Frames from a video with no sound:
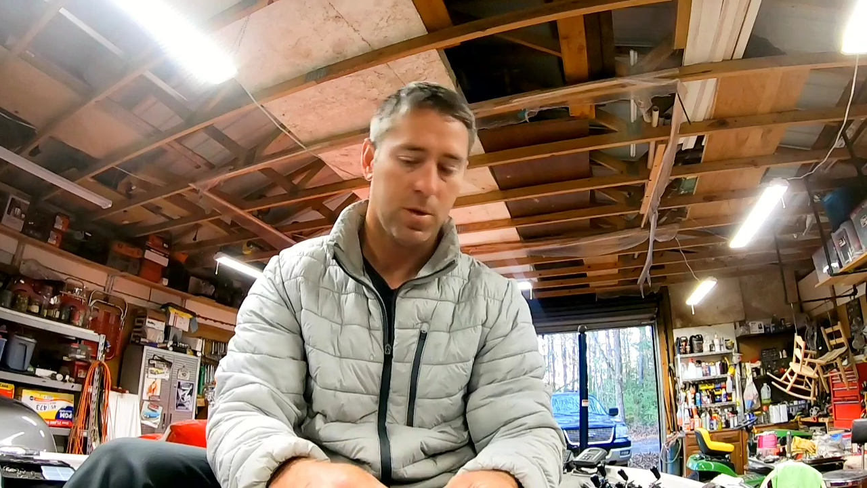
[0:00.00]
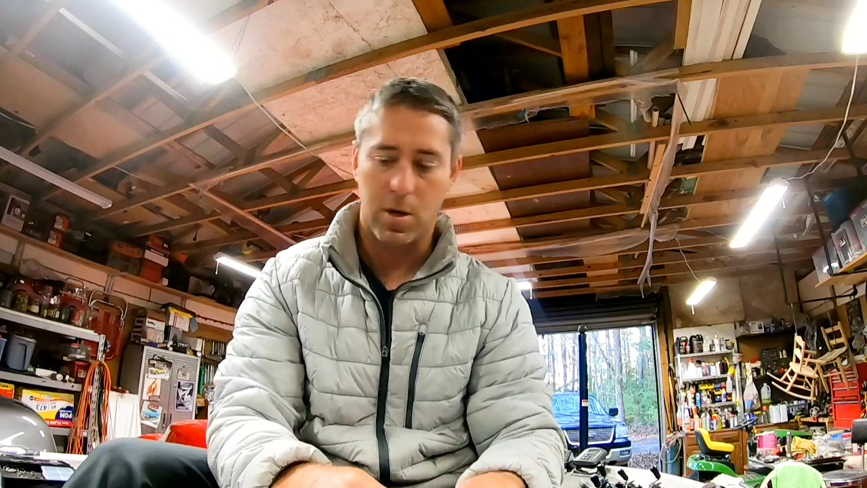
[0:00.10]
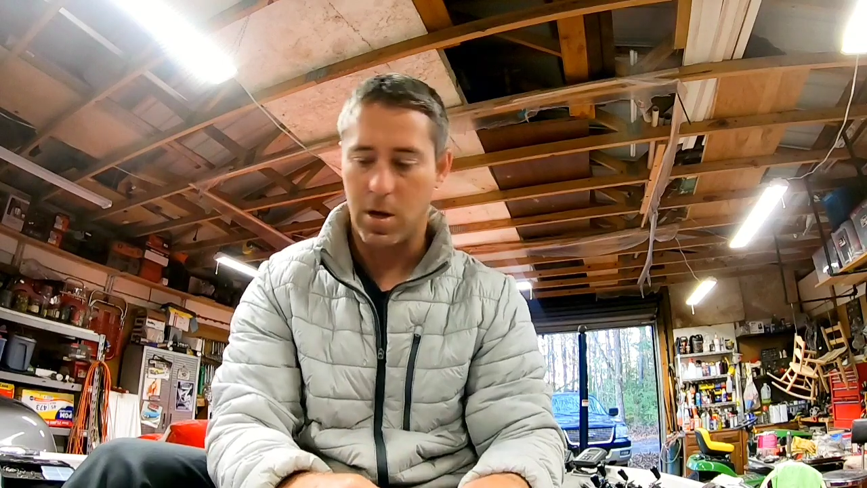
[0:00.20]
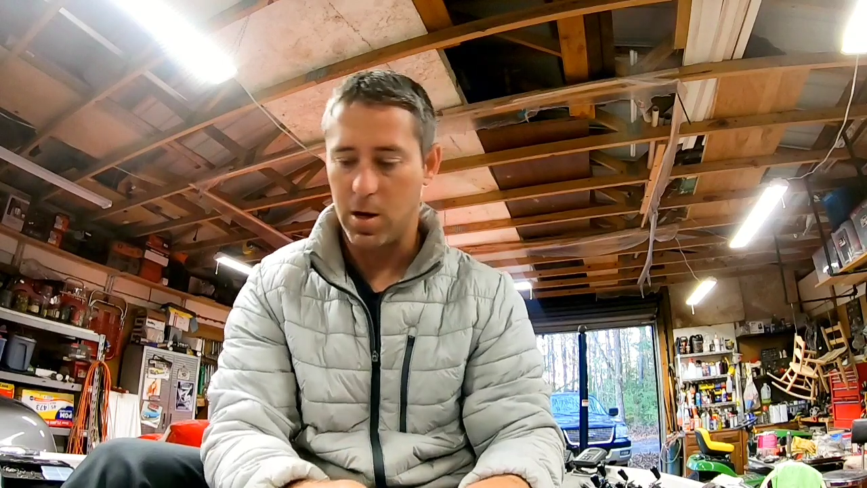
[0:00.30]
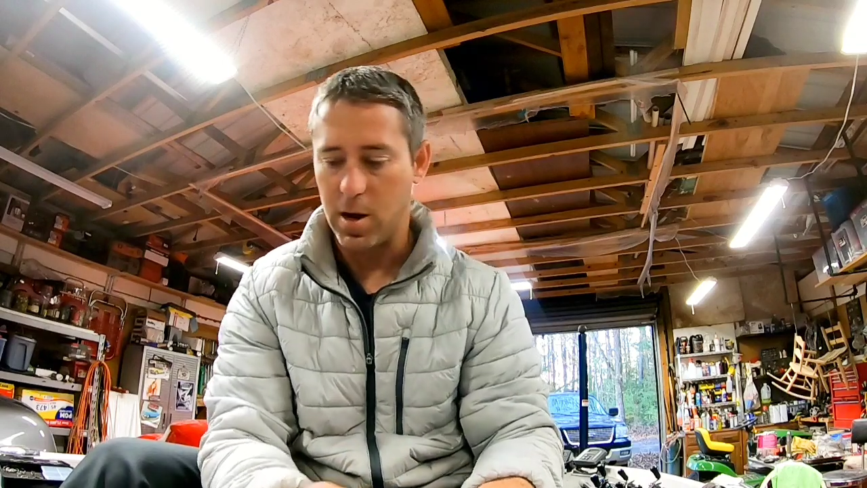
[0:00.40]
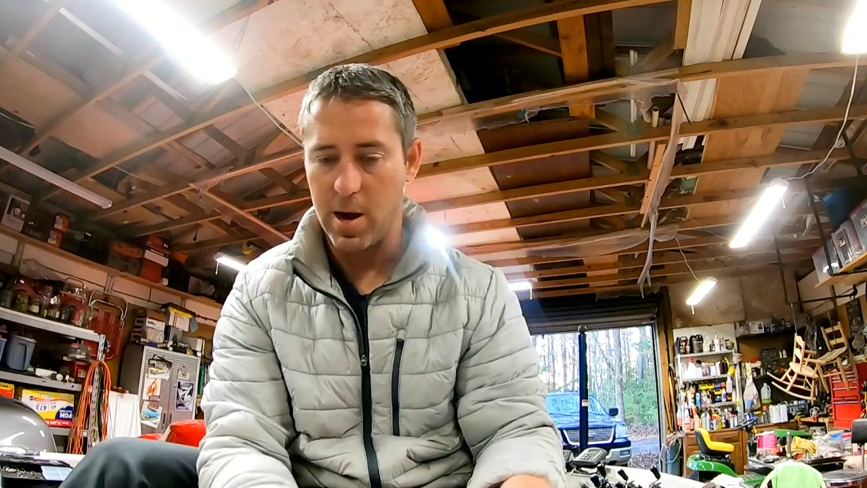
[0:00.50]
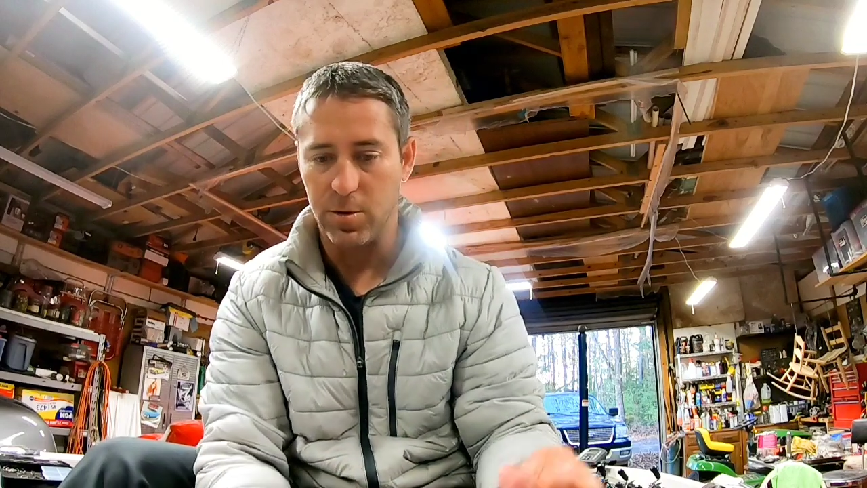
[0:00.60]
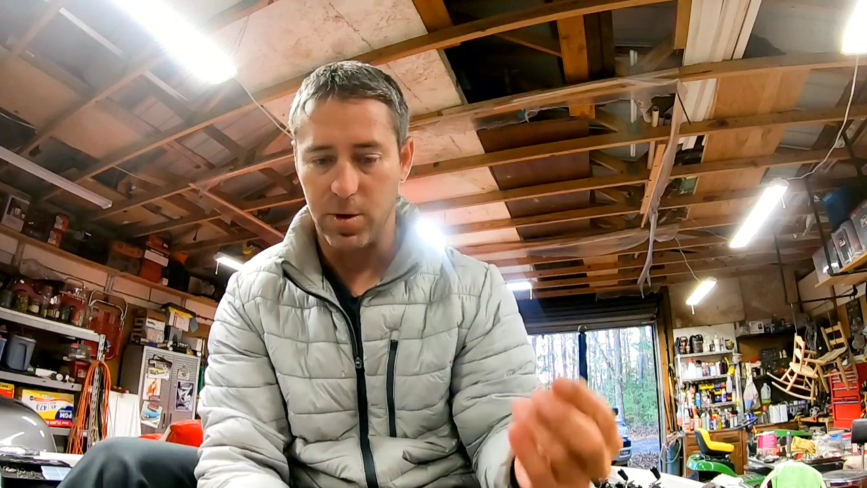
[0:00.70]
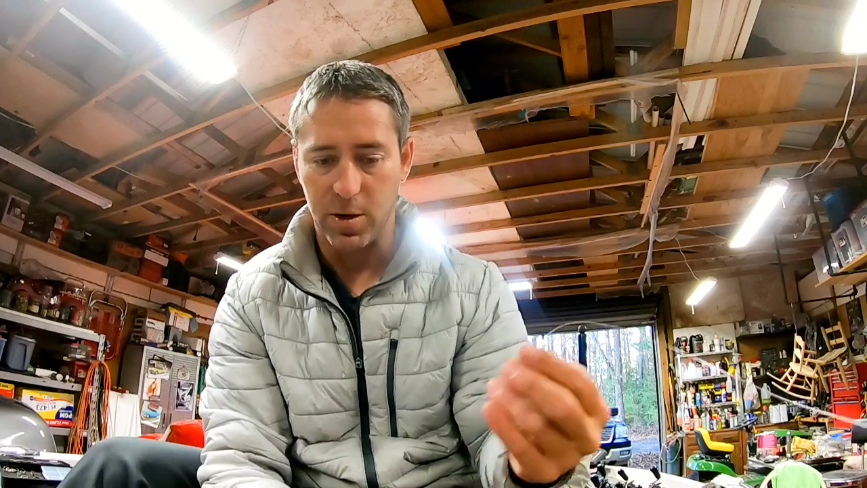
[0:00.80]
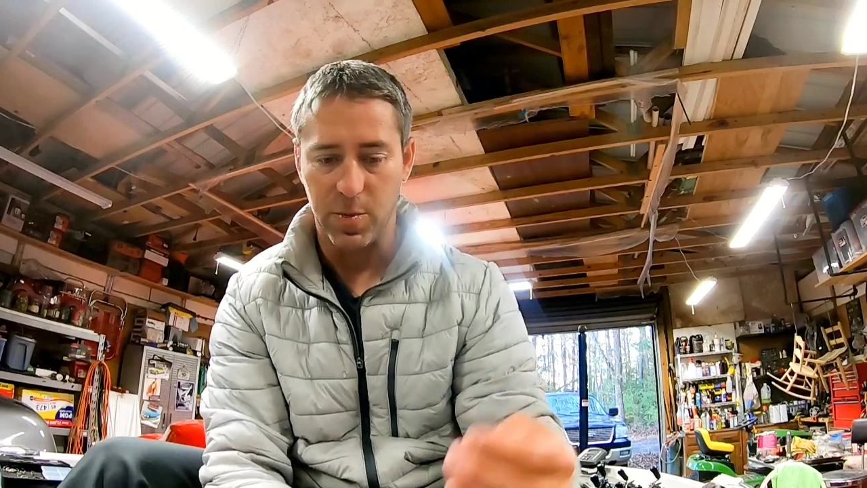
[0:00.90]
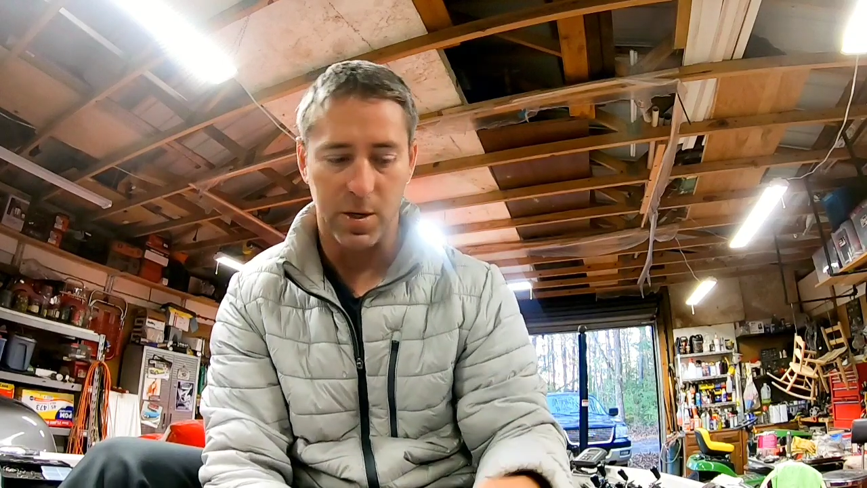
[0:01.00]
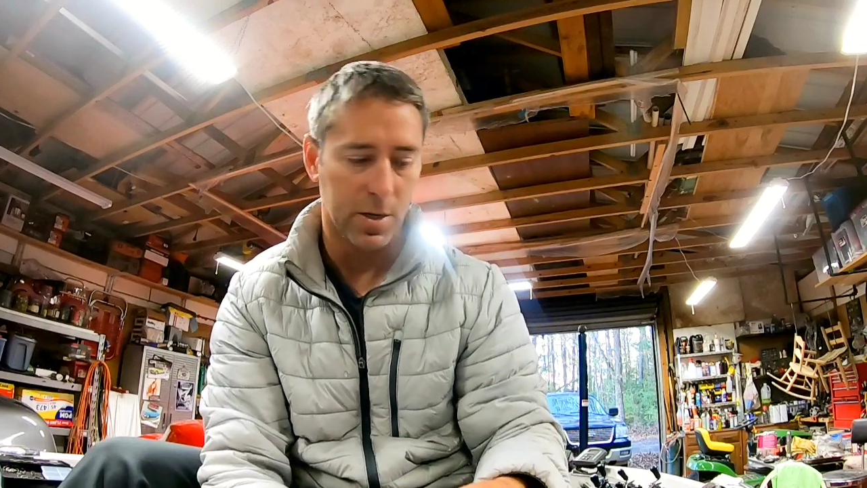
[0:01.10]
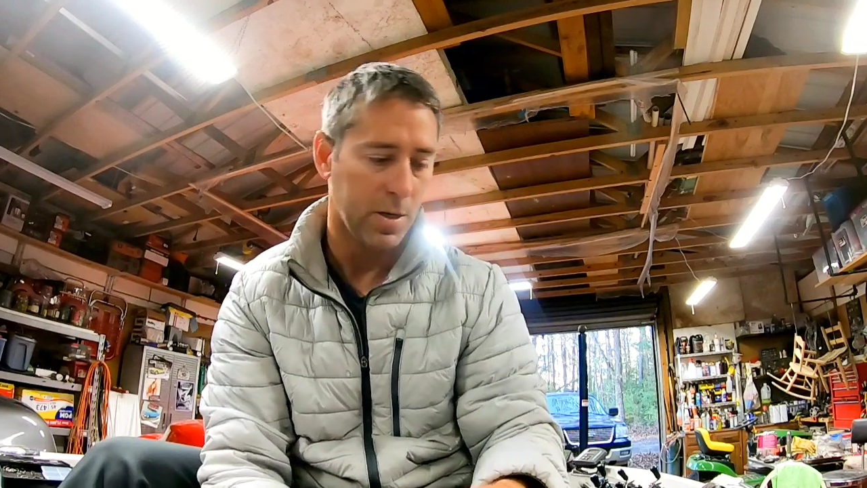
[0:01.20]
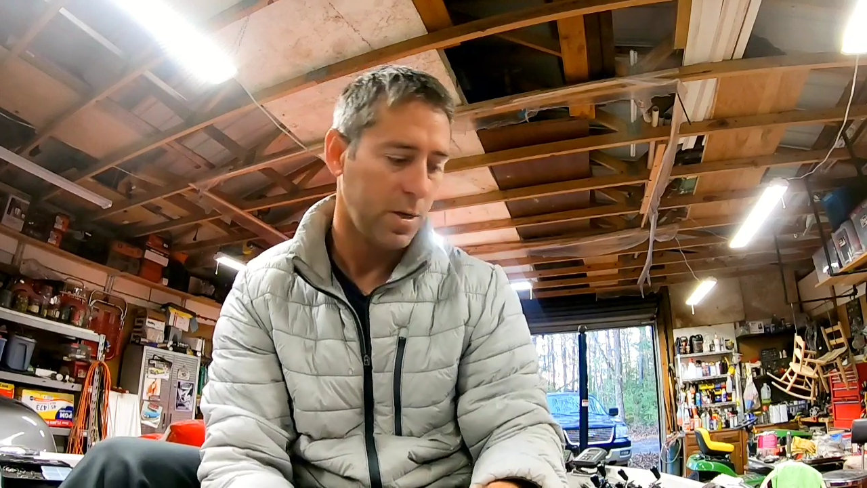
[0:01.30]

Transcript: I would recommend it.